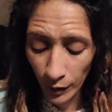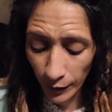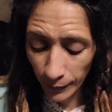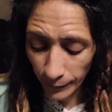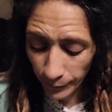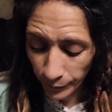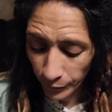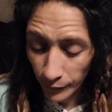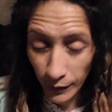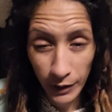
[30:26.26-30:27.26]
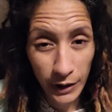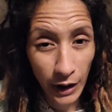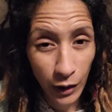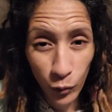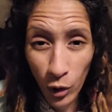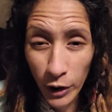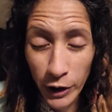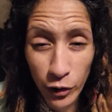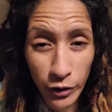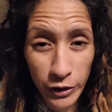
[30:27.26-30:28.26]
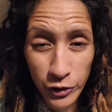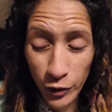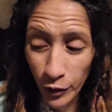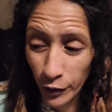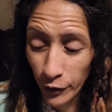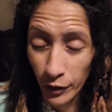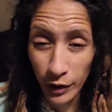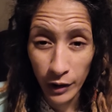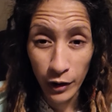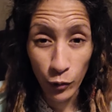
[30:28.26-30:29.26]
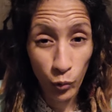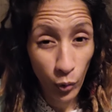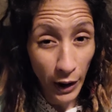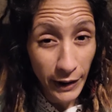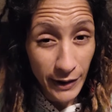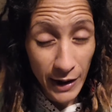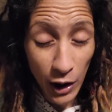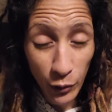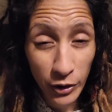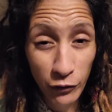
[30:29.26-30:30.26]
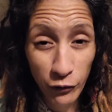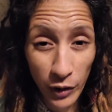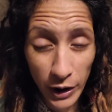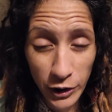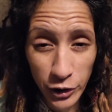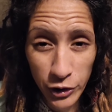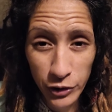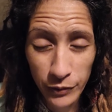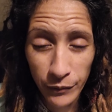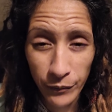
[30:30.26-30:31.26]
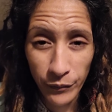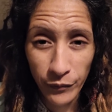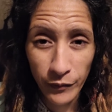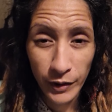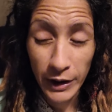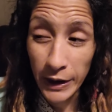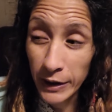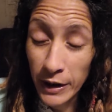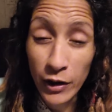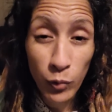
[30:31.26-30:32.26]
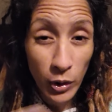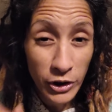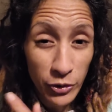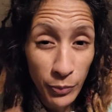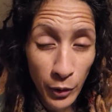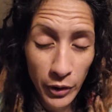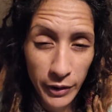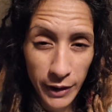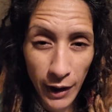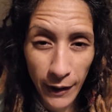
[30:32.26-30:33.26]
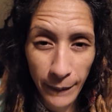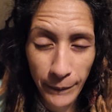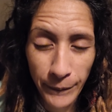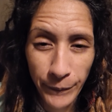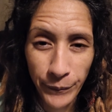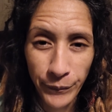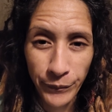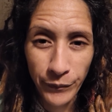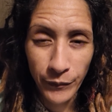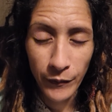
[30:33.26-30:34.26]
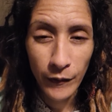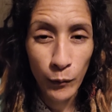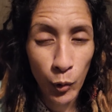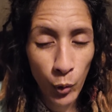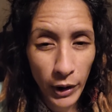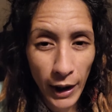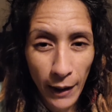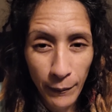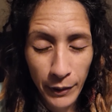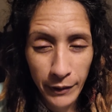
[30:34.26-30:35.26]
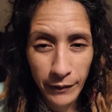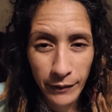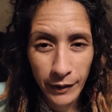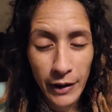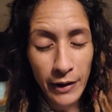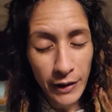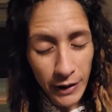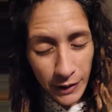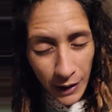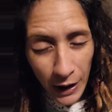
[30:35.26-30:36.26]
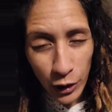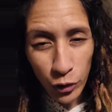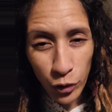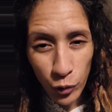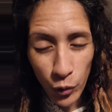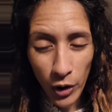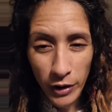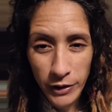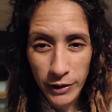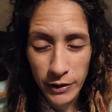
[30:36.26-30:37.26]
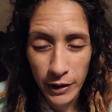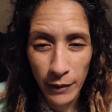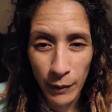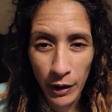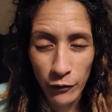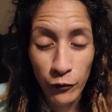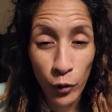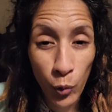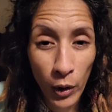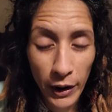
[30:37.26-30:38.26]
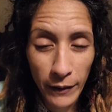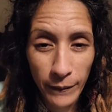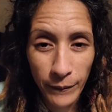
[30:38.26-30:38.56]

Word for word: Okay? He's not walking on this earth right now in the flesh. He did once upon a time. But what happened? He died on the cross. Amen. For what?